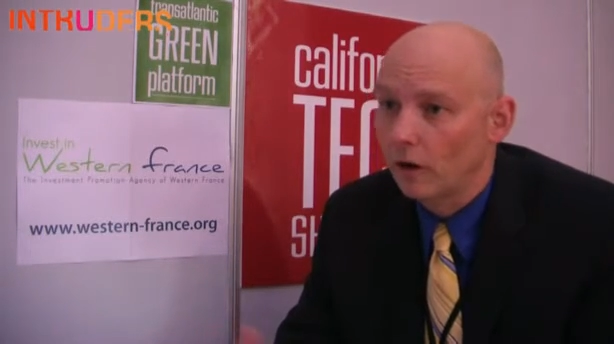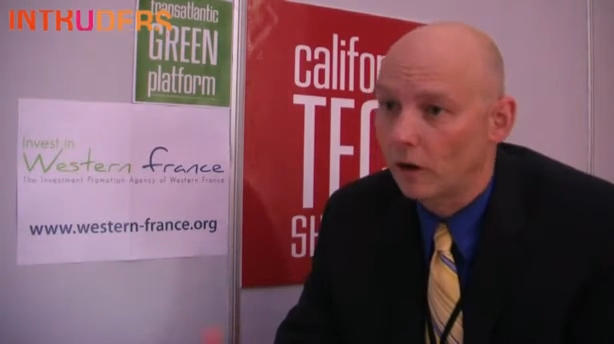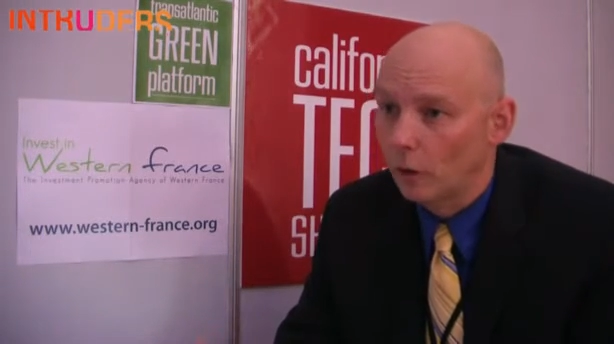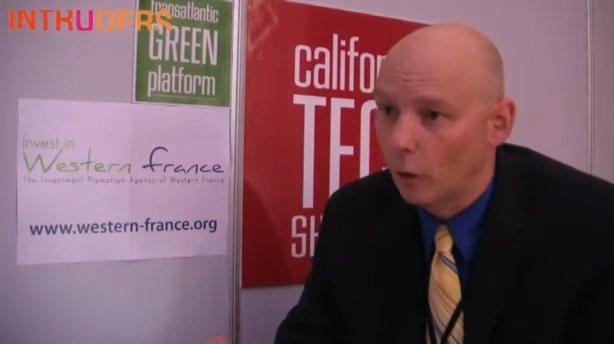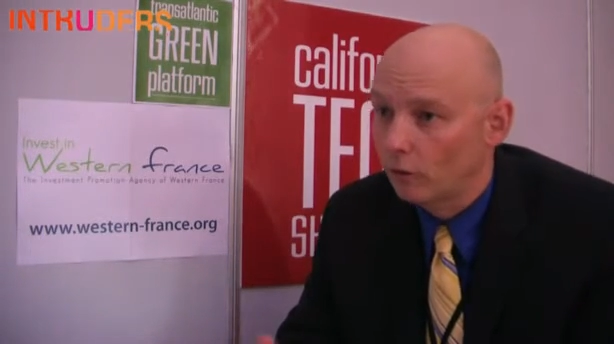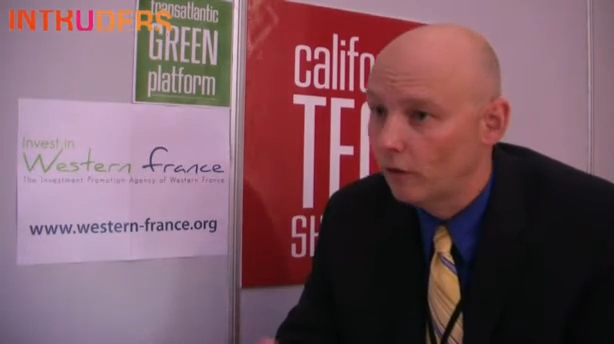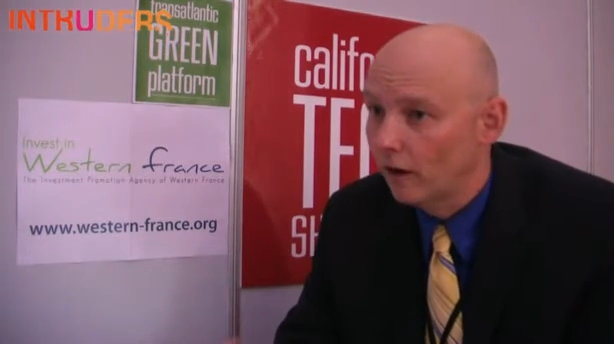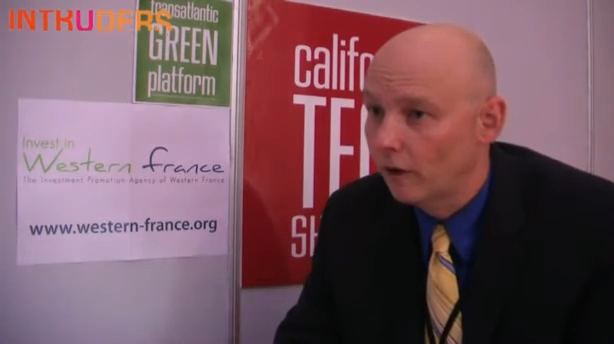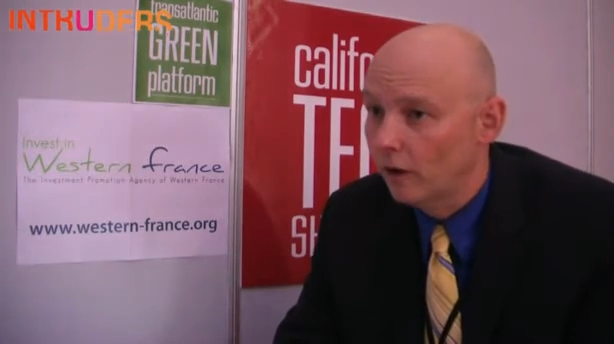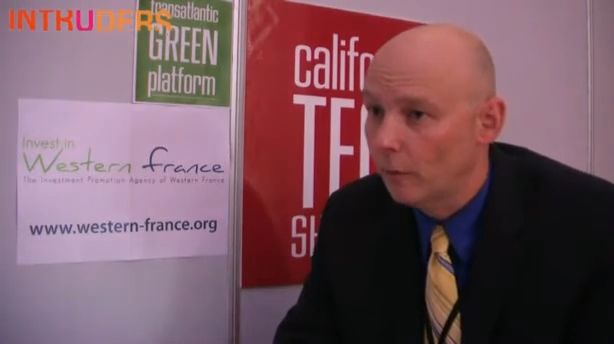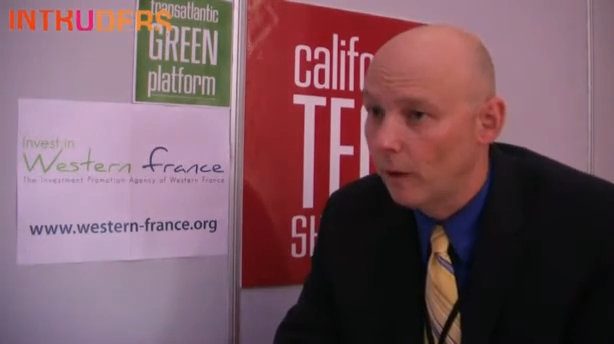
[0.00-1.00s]
It can go
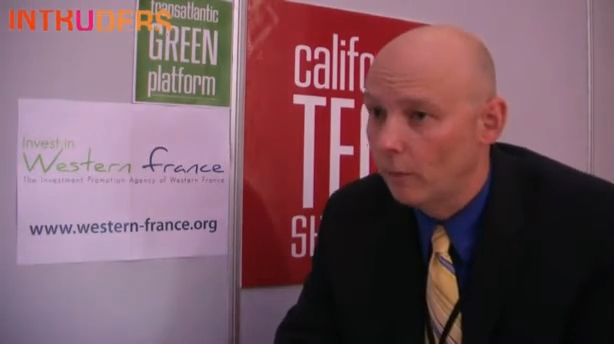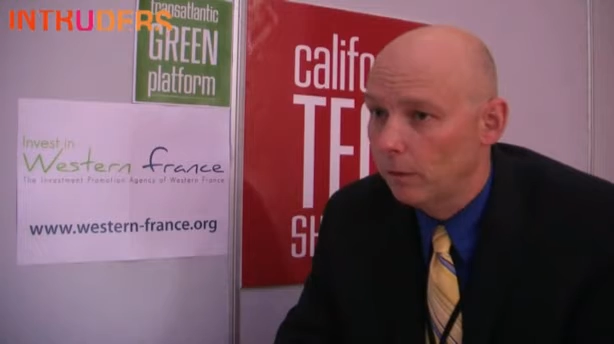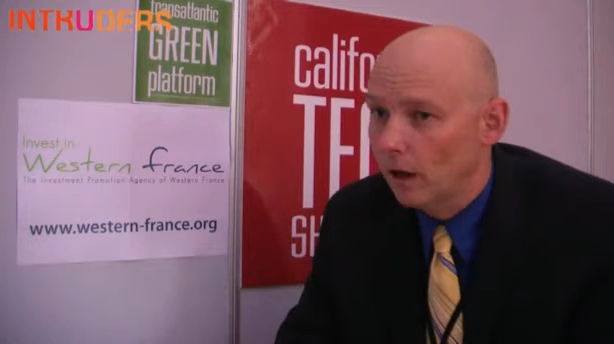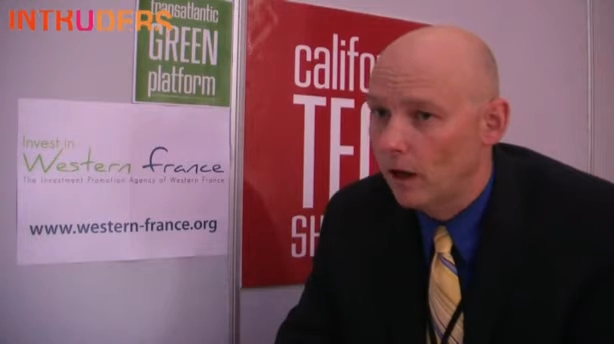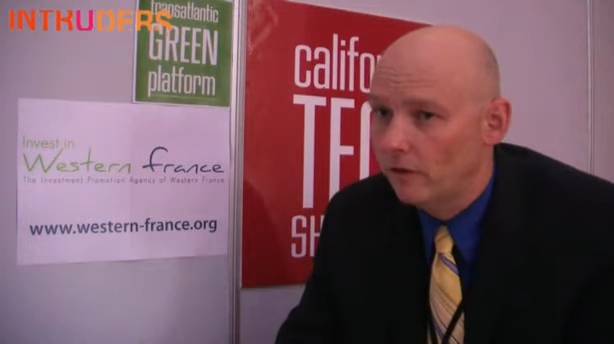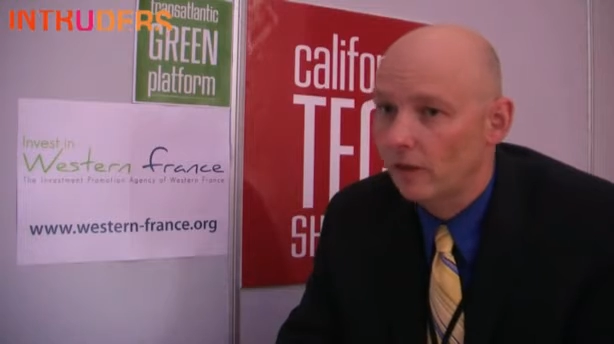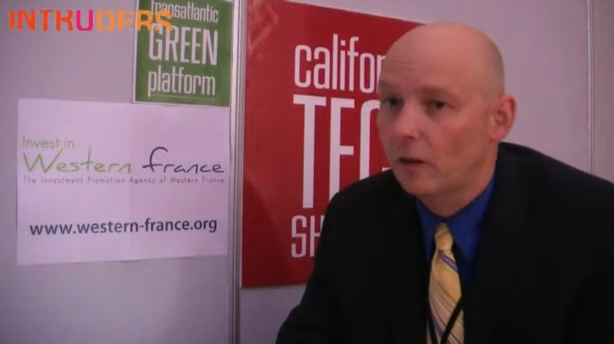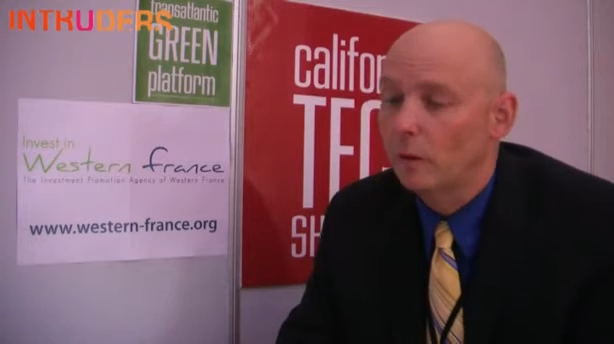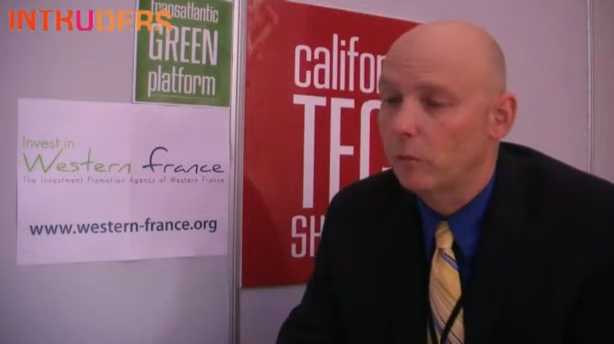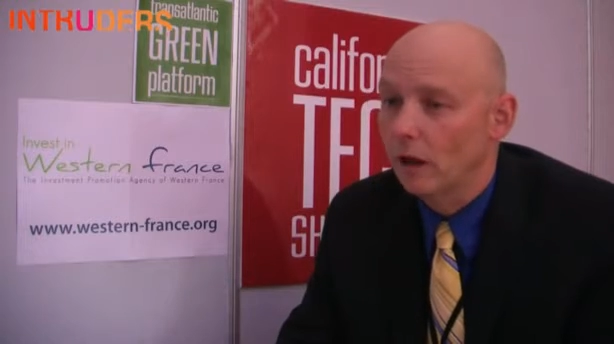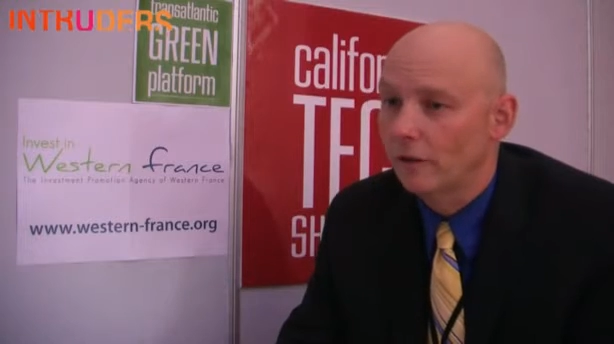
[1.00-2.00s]
directly into pipelines. It
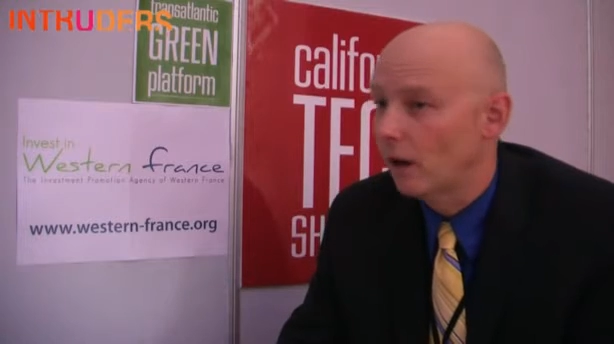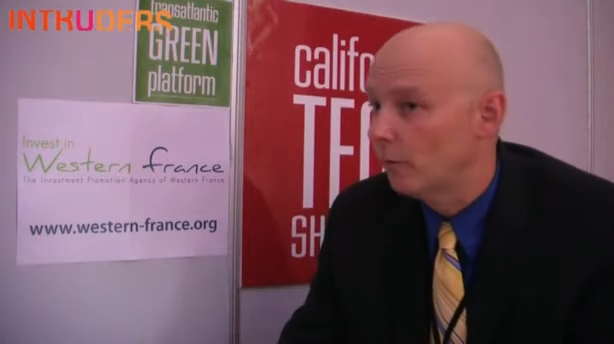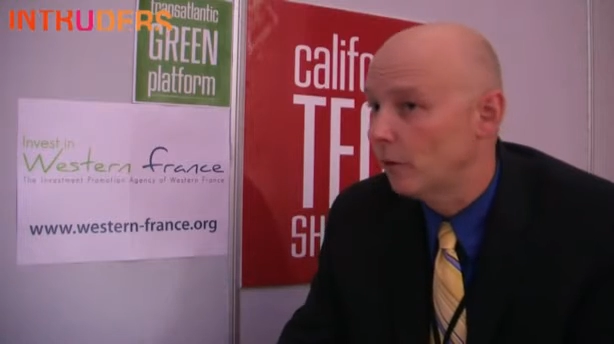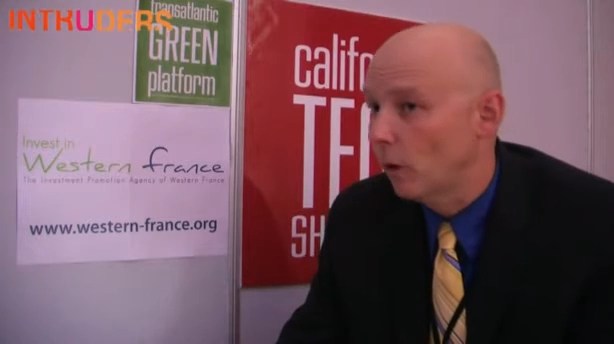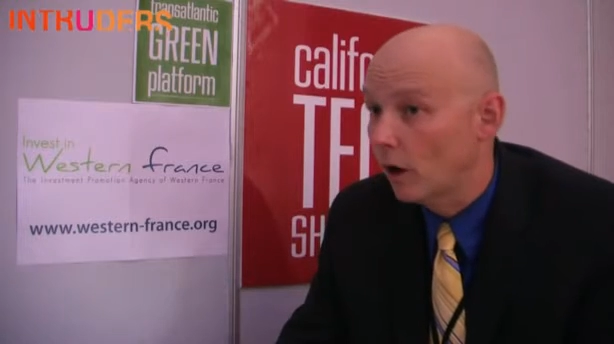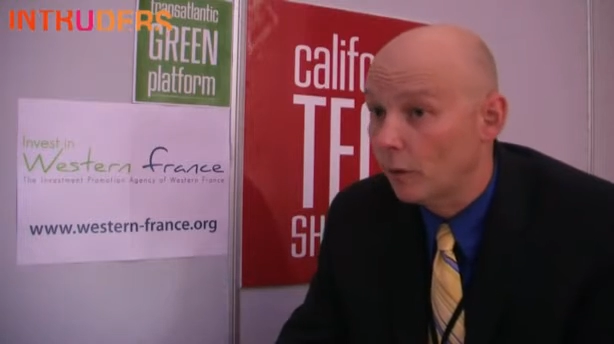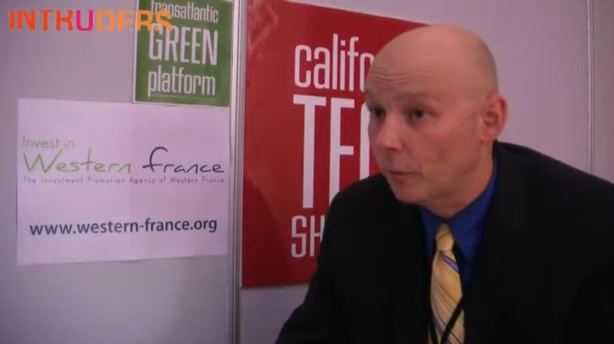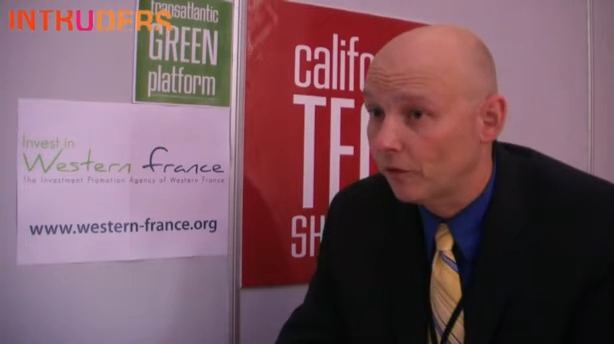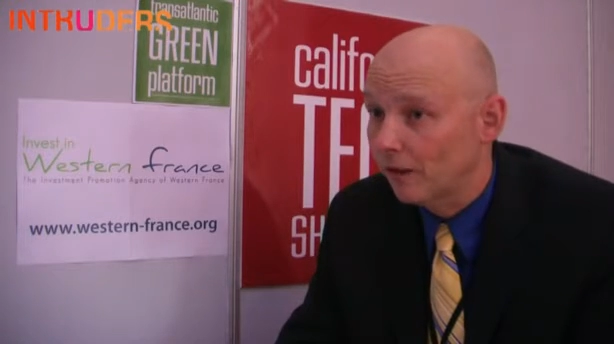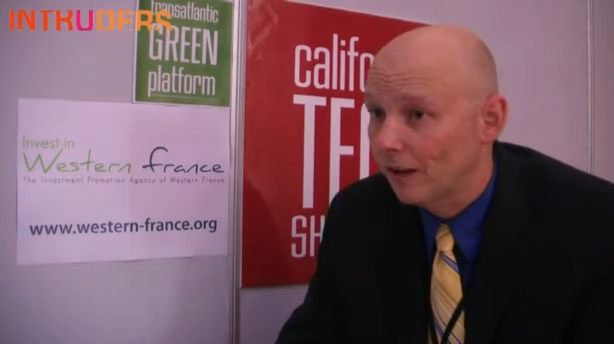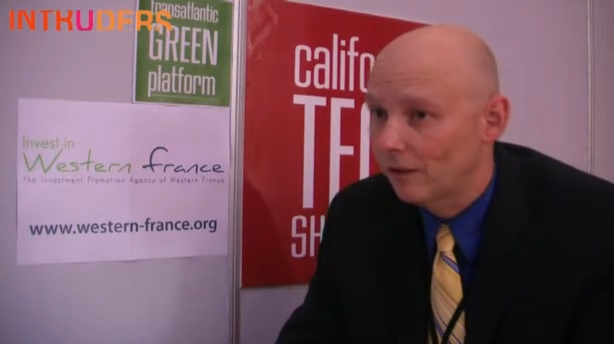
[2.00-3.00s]
can be blended up to one hundred
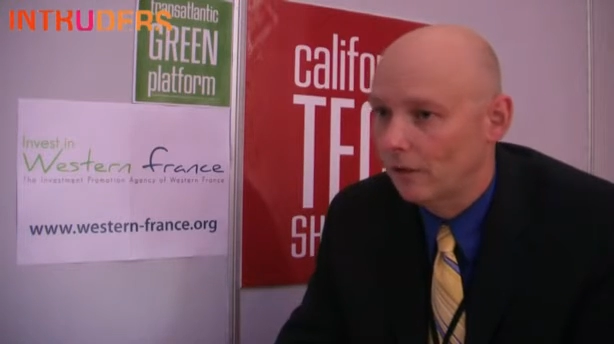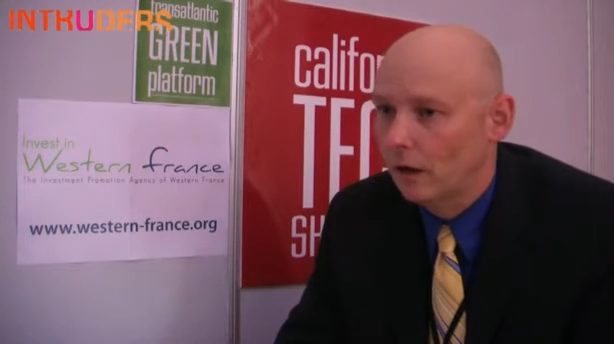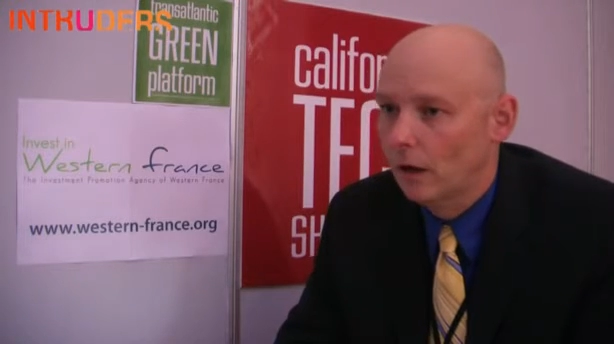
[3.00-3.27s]
percent,